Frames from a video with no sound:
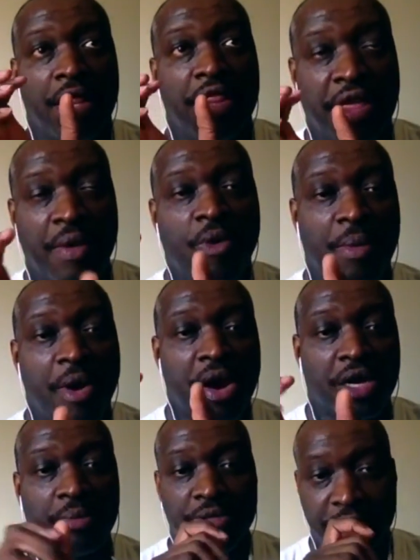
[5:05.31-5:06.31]
they want
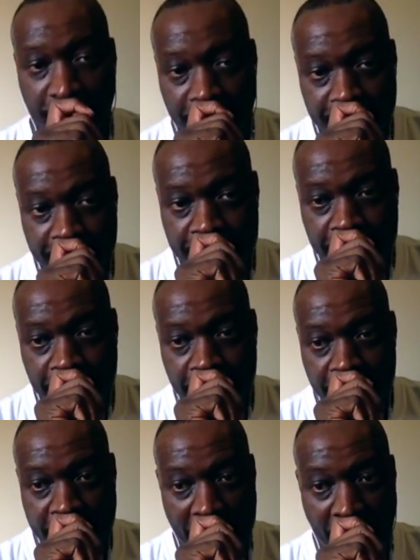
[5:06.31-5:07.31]
marketable skills.
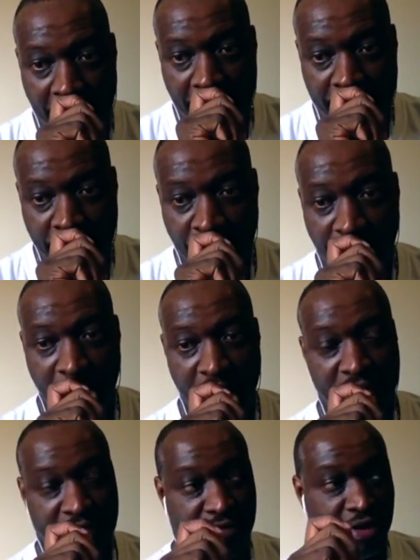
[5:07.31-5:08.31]
Now, if you're
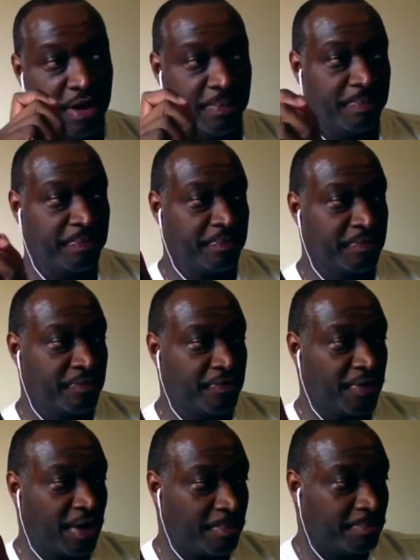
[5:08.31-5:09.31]
going from
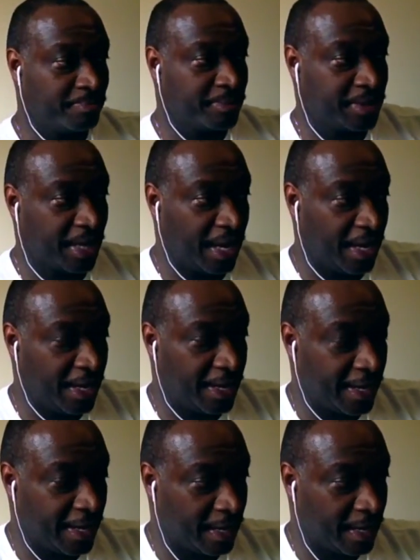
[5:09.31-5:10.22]
say,